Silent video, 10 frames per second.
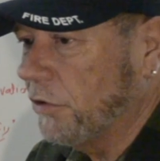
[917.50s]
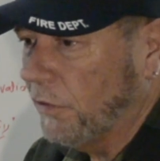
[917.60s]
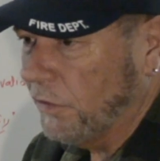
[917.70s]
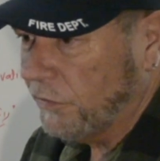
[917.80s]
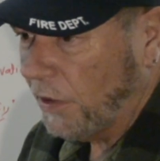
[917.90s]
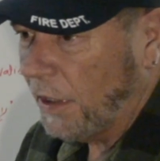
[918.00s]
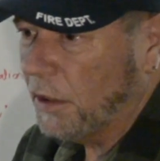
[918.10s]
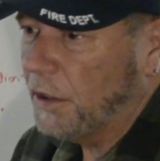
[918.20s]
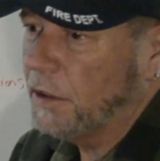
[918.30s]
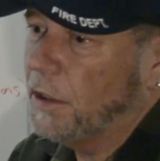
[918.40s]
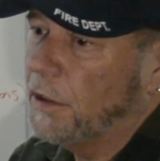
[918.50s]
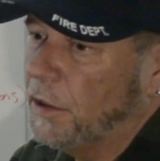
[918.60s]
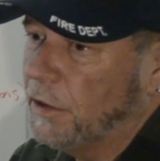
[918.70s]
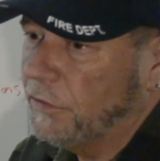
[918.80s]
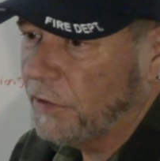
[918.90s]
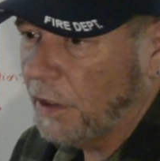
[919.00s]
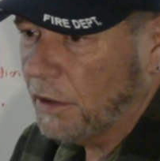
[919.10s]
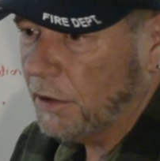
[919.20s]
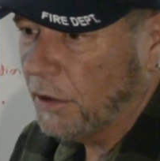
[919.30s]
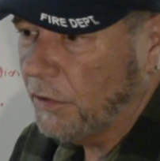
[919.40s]
to the sailing and then
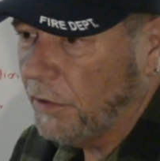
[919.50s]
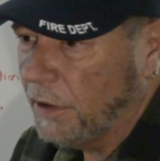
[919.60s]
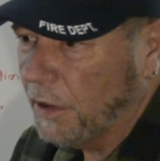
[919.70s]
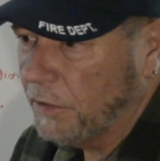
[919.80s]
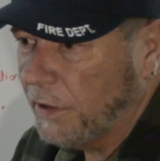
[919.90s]
the